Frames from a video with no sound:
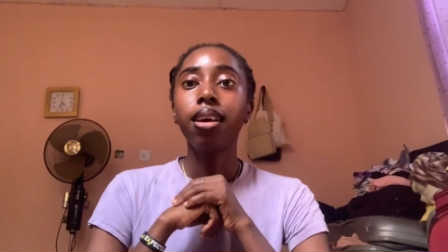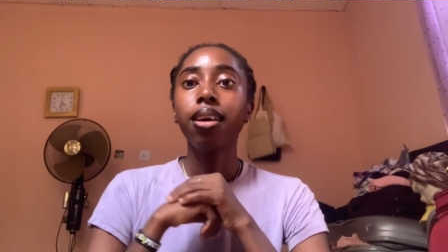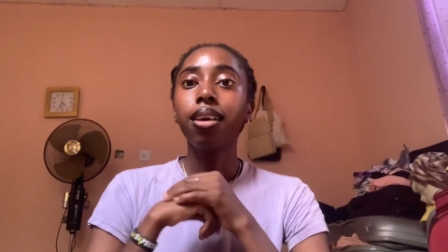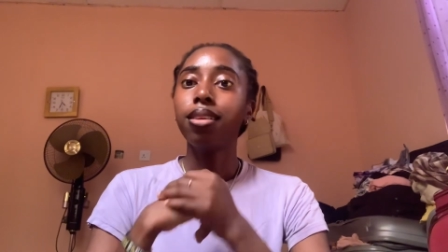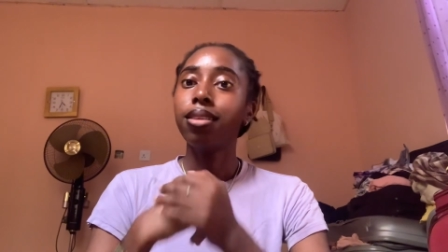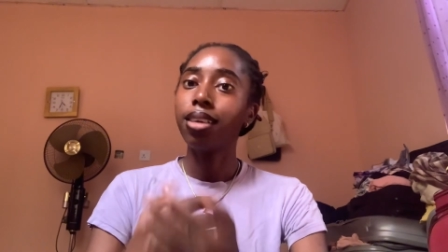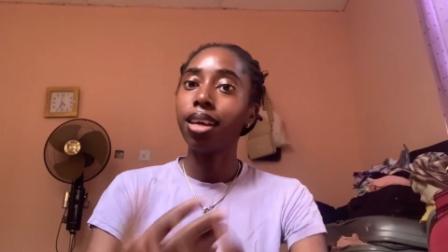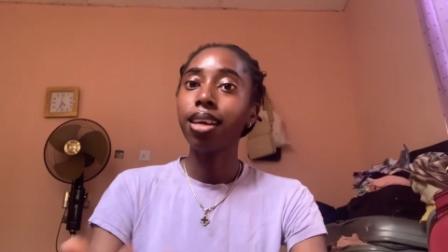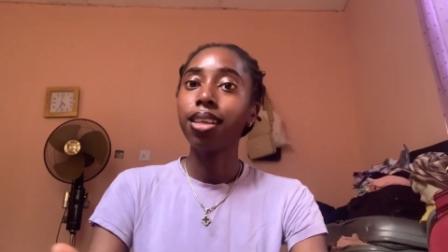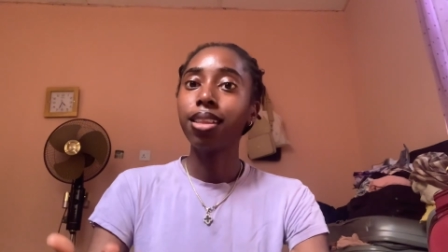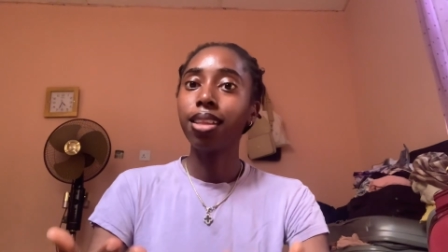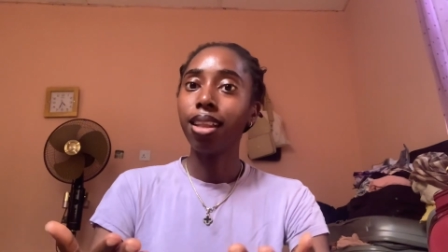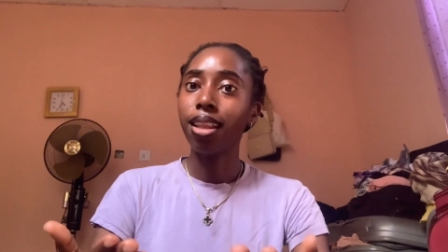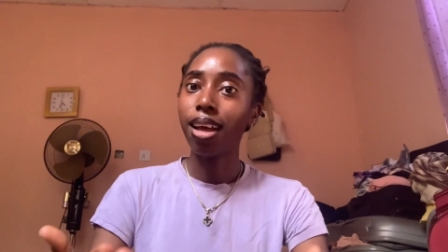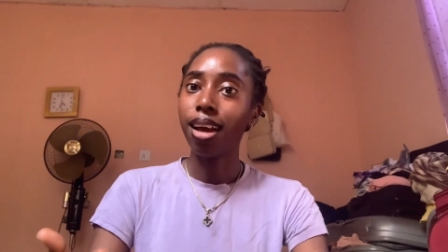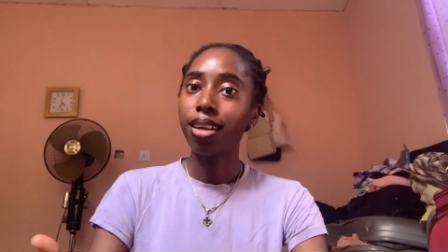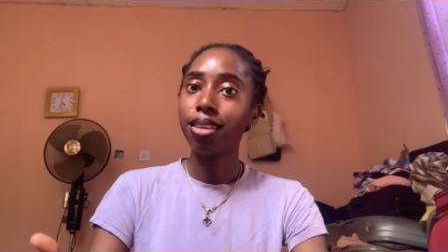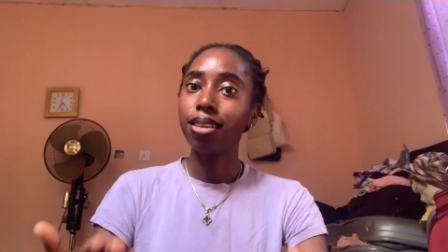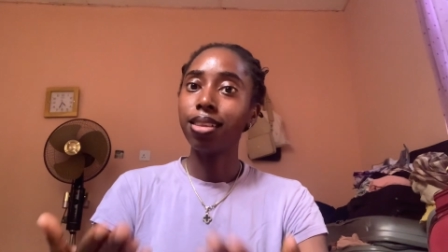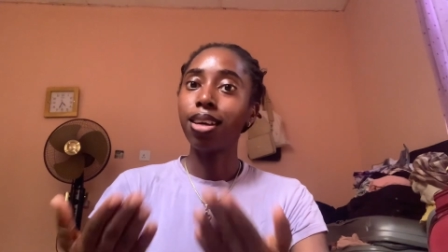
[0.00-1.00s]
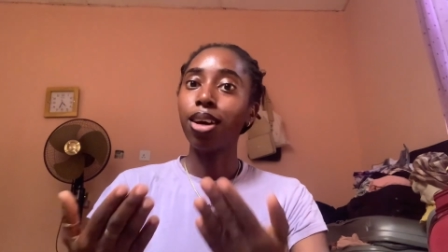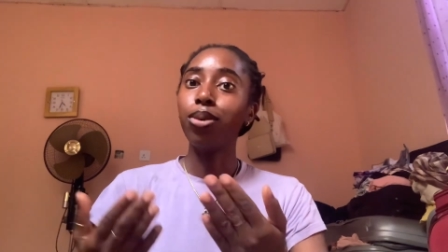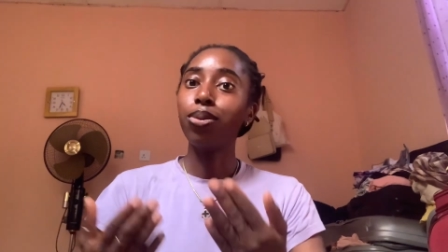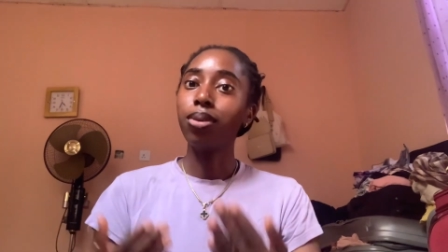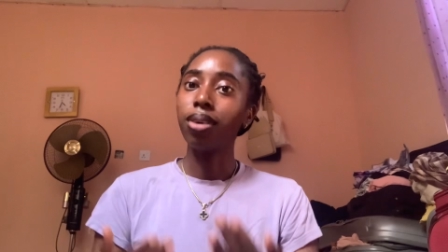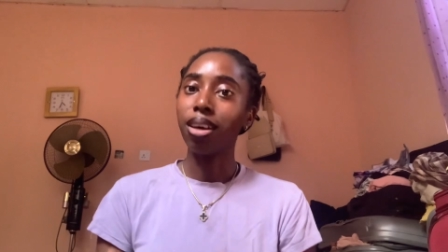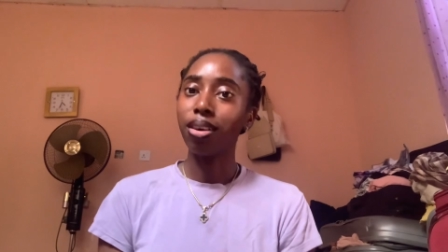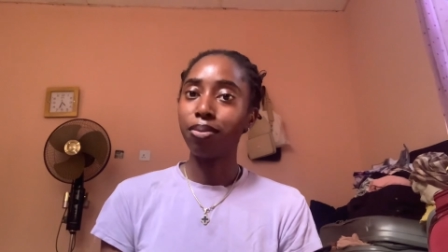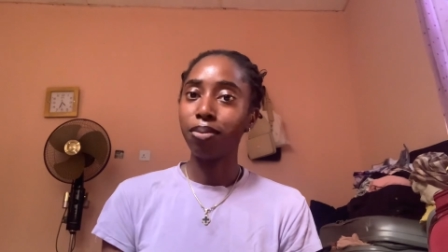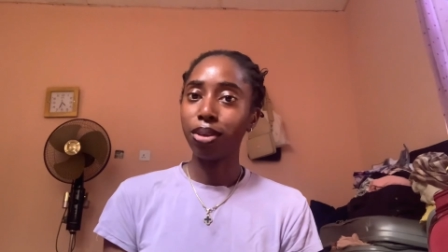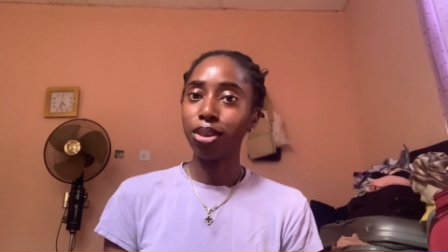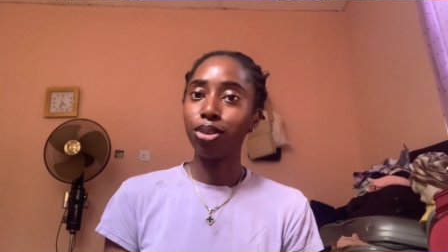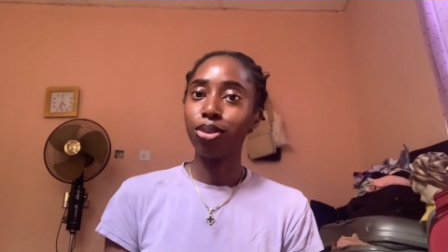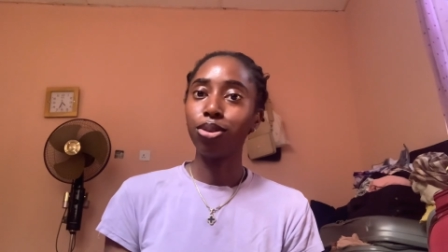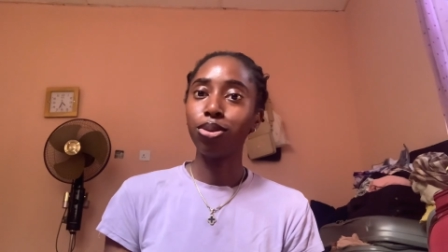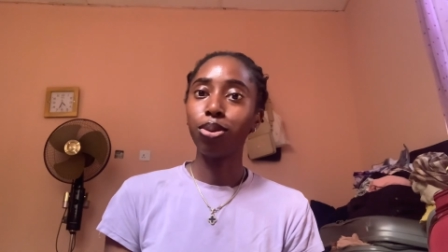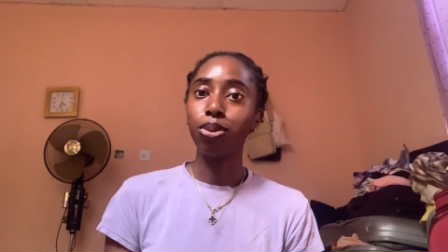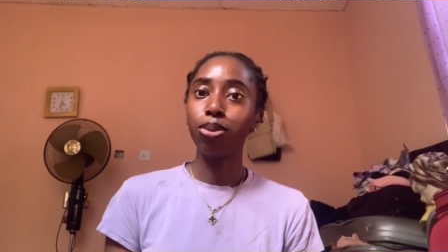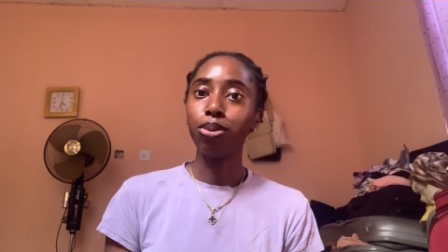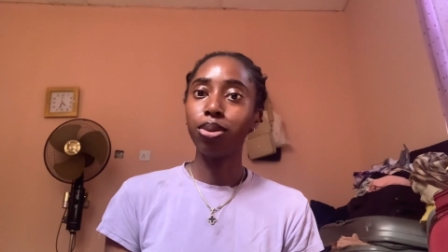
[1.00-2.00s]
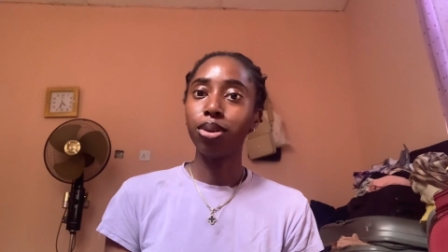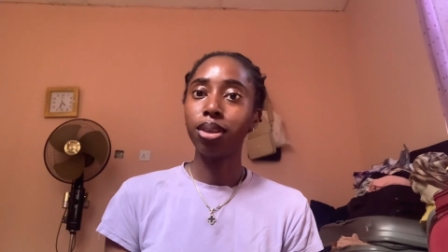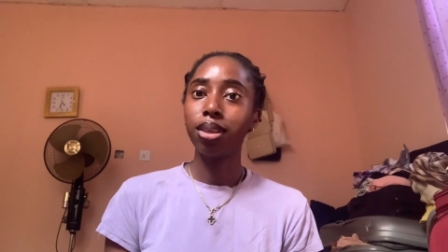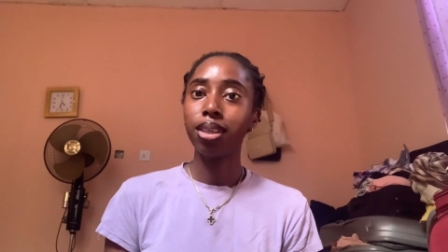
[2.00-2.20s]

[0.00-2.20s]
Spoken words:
take the land that we have been sold